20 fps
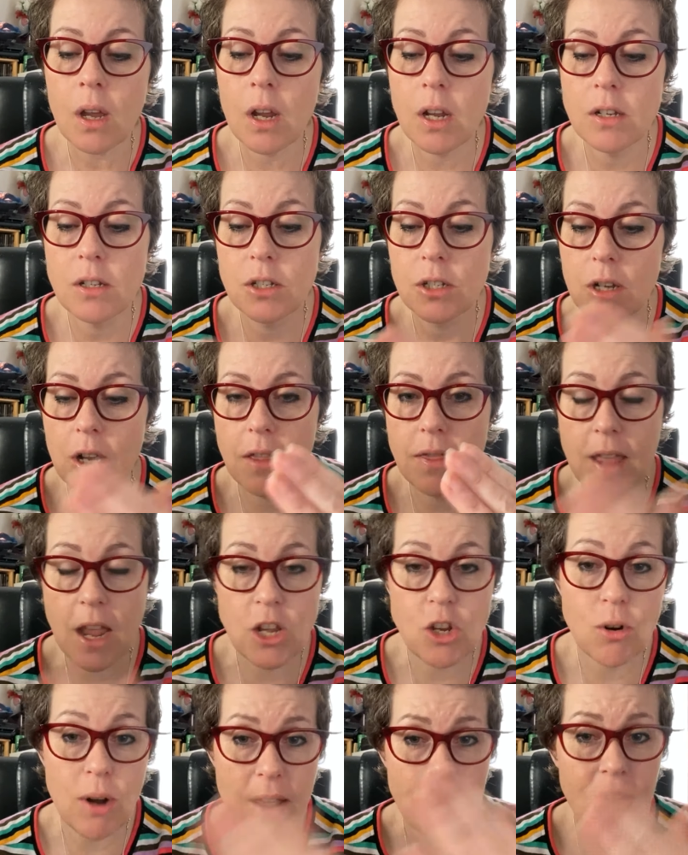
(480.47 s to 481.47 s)
and
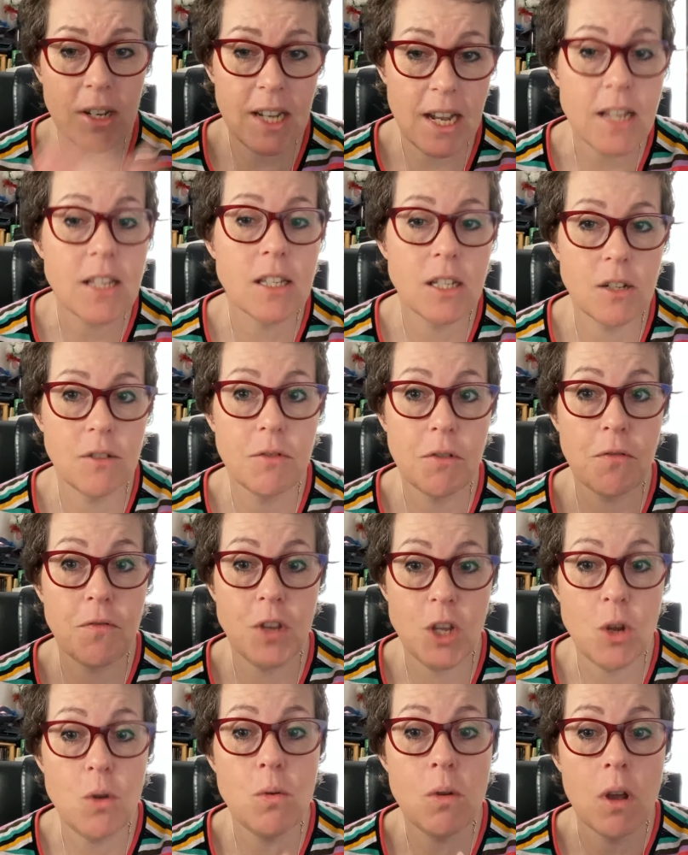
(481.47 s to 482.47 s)
then you'll have a list of a
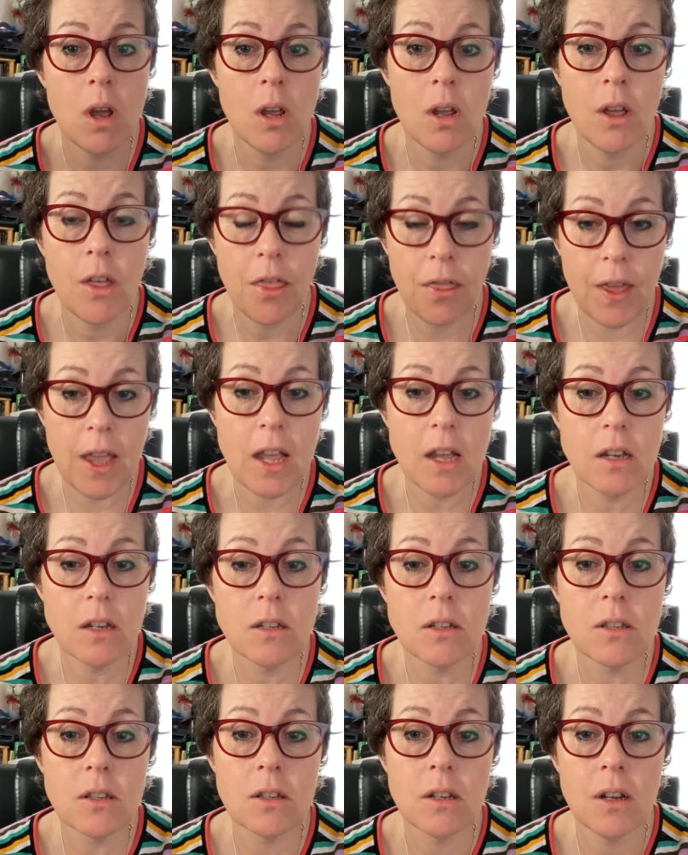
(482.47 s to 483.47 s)
few
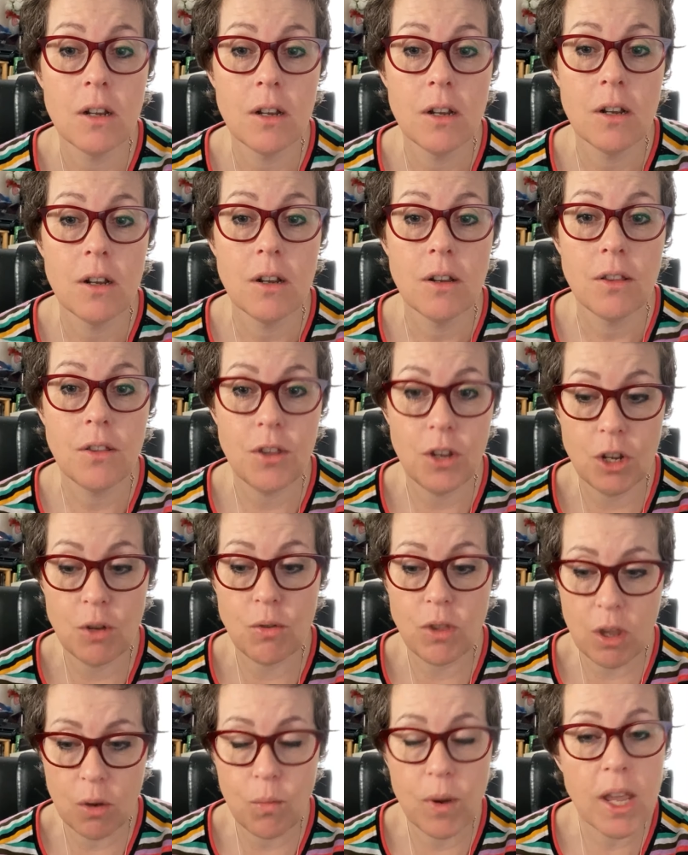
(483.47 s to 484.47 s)
things
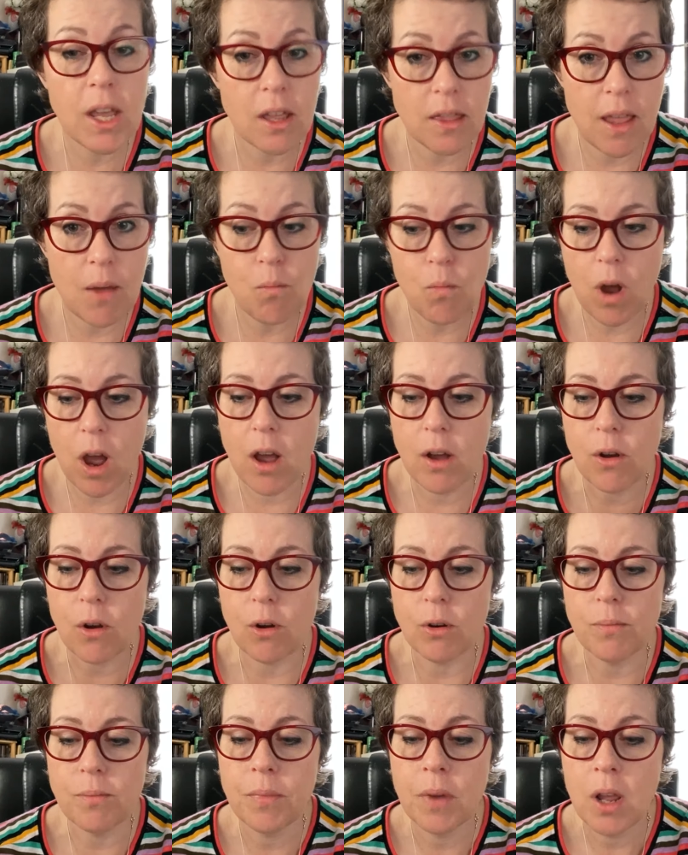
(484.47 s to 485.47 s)
that we can then work
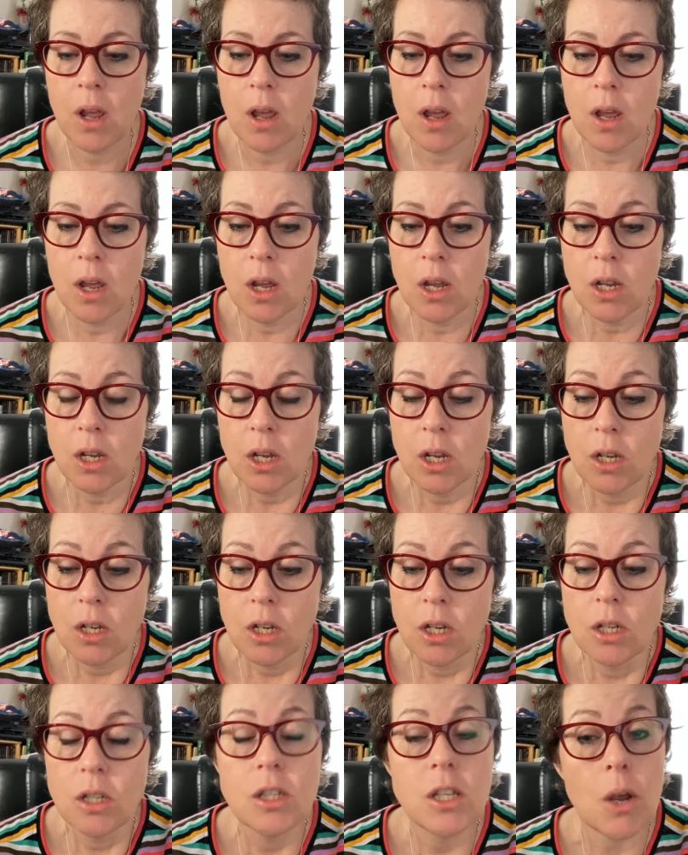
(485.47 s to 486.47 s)
on.
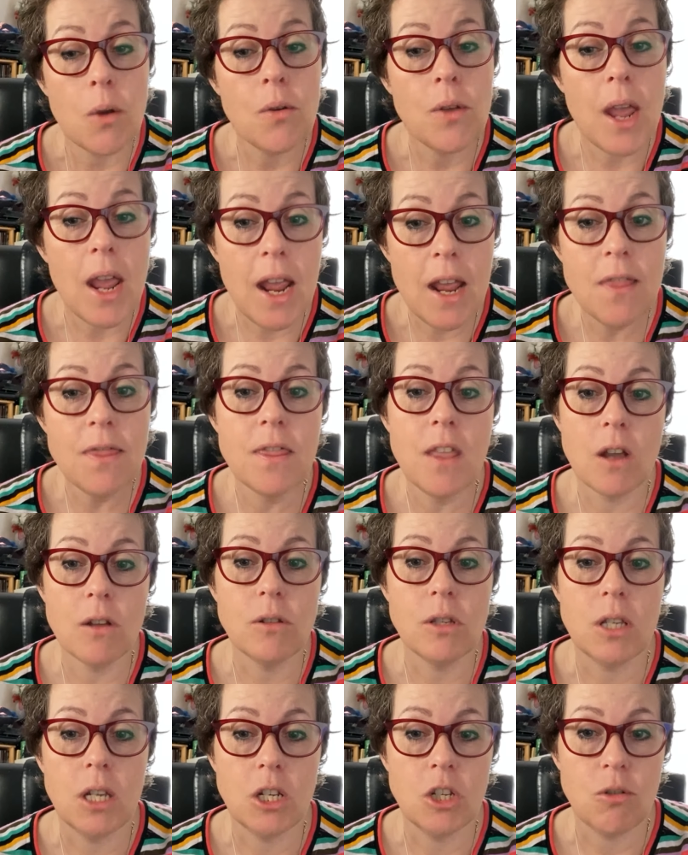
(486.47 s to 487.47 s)
So in
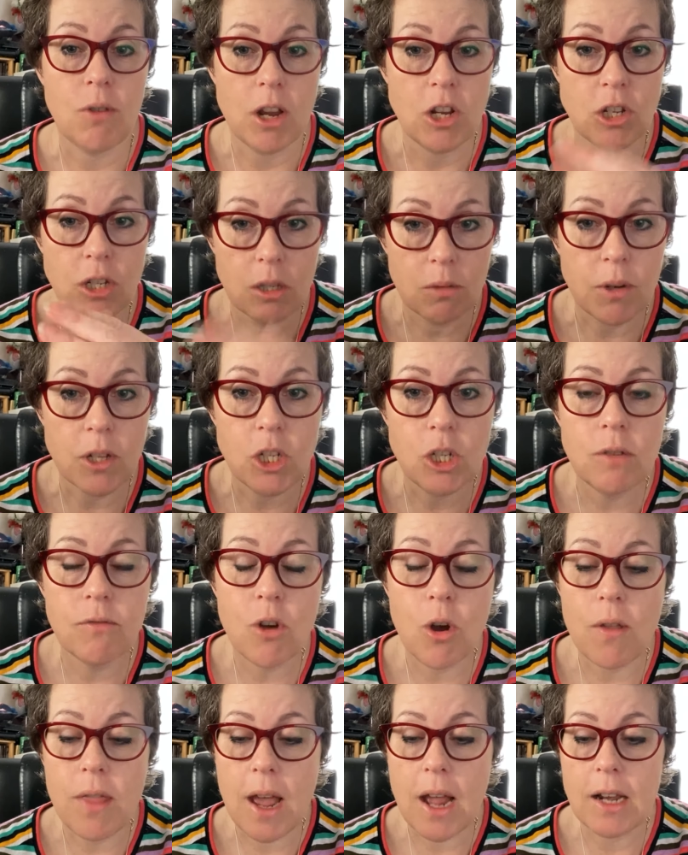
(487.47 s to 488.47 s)
those situations, once you've
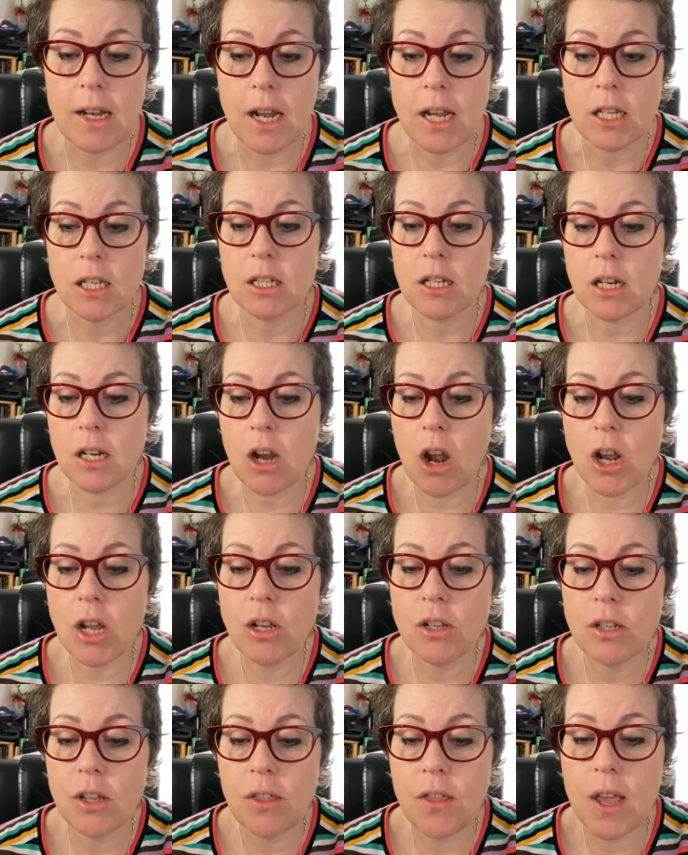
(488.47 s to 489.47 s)
got that list, I'd like
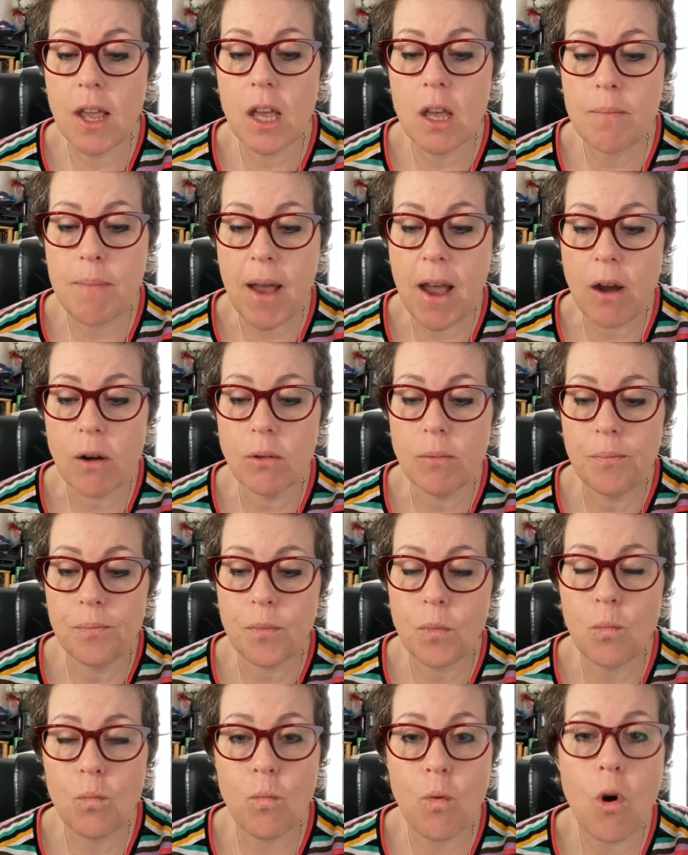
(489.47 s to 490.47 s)
you to think about,
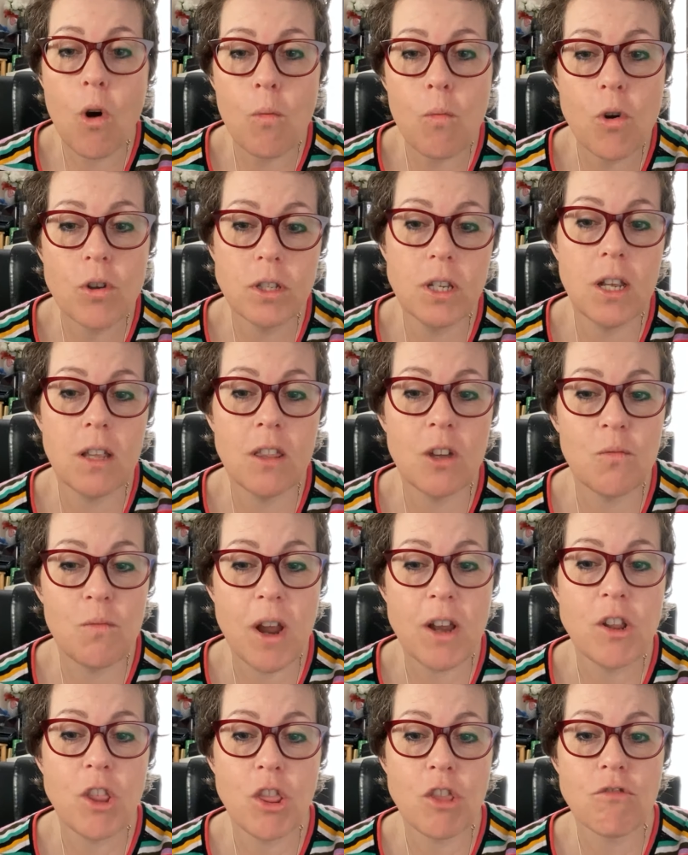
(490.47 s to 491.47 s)
what was it that
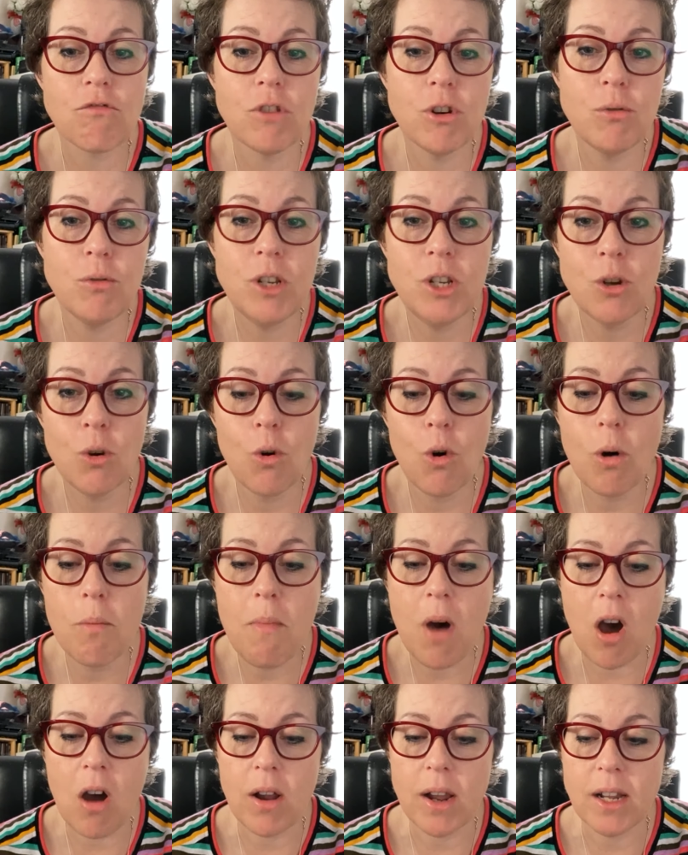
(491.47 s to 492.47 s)
went through your
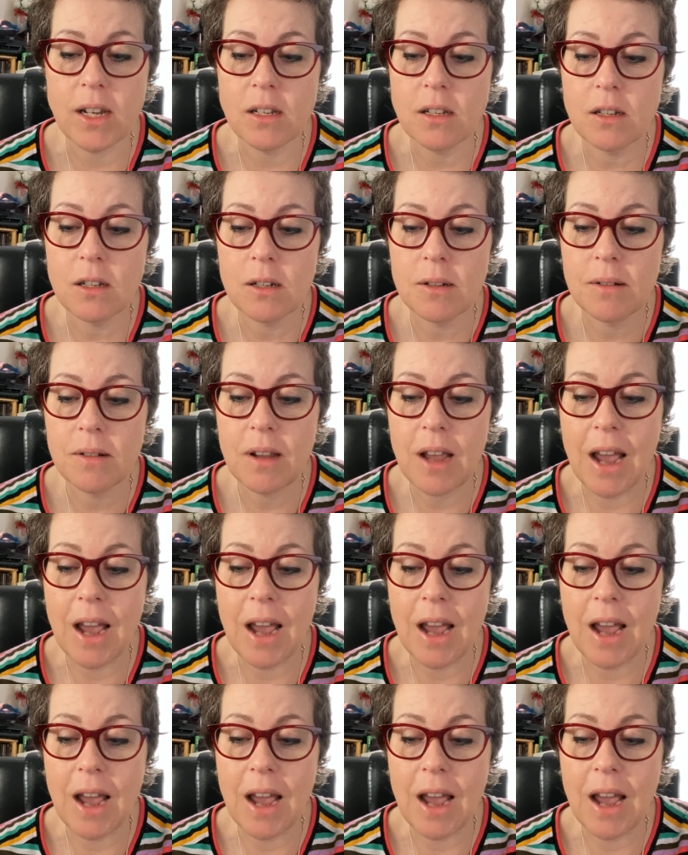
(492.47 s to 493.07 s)
mind